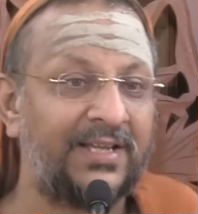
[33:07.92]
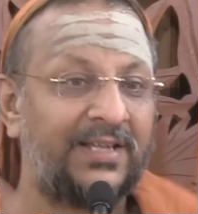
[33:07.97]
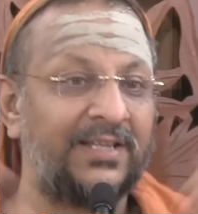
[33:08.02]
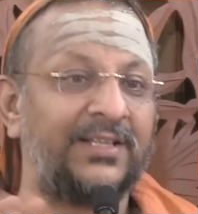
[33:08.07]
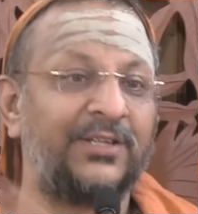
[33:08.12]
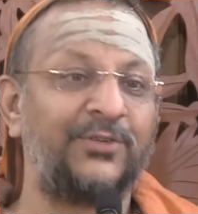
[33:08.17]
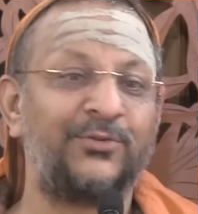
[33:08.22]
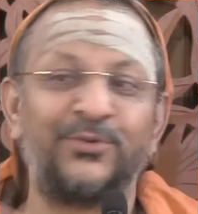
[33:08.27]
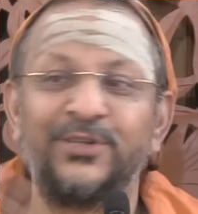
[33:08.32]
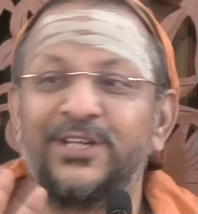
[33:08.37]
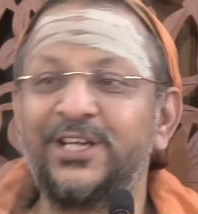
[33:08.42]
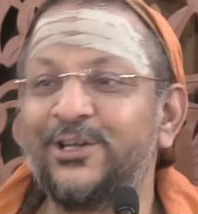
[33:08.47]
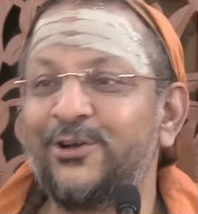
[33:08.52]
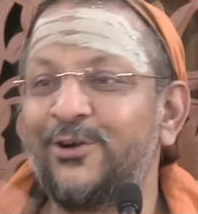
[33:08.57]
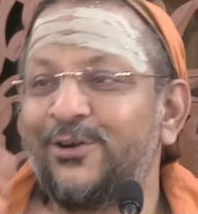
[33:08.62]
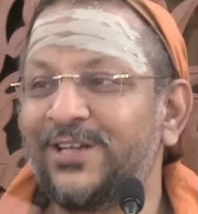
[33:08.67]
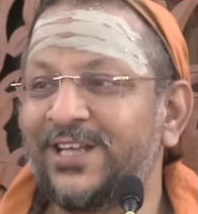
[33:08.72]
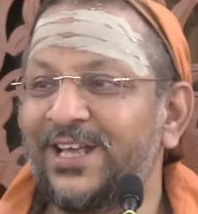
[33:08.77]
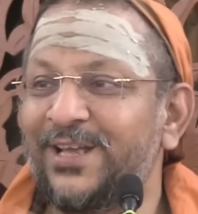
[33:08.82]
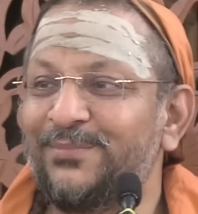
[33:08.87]
You need
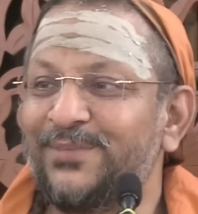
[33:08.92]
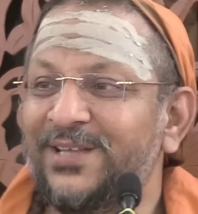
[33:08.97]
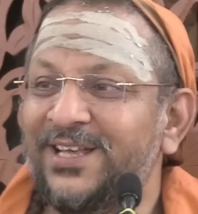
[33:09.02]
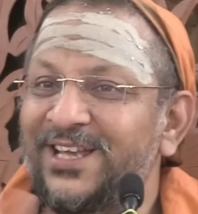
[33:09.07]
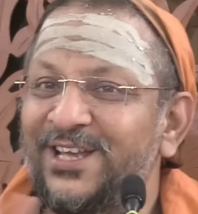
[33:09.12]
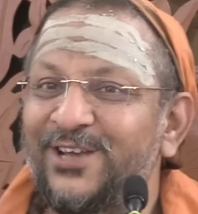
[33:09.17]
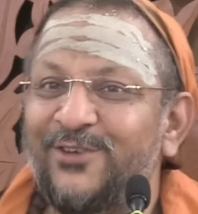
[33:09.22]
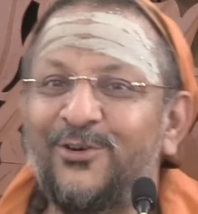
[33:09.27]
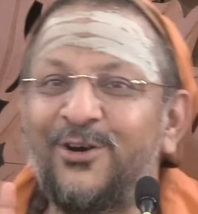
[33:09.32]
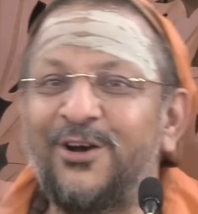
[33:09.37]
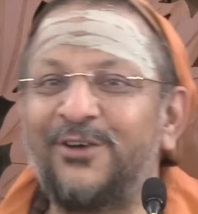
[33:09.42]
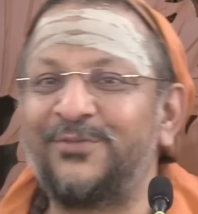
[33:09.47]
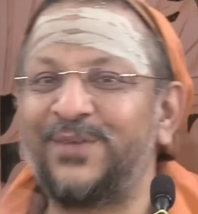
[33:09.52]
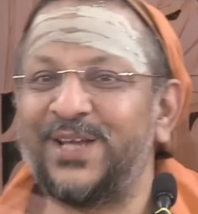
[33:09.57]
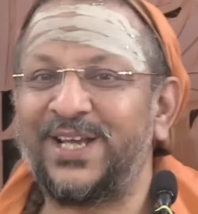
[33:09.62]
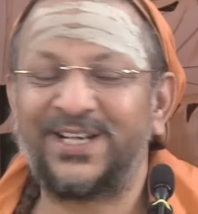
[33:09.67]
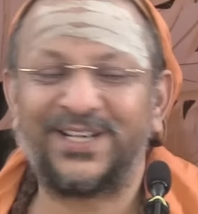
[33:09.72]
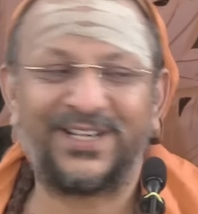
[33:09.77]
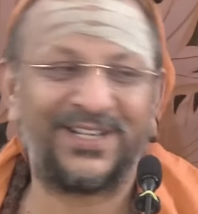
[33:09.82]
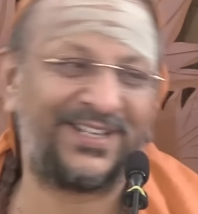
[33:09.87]
not keep the ego
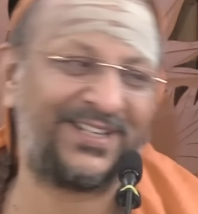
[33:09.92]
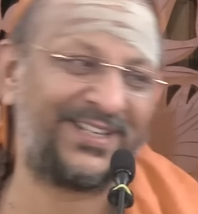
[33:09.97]
awake.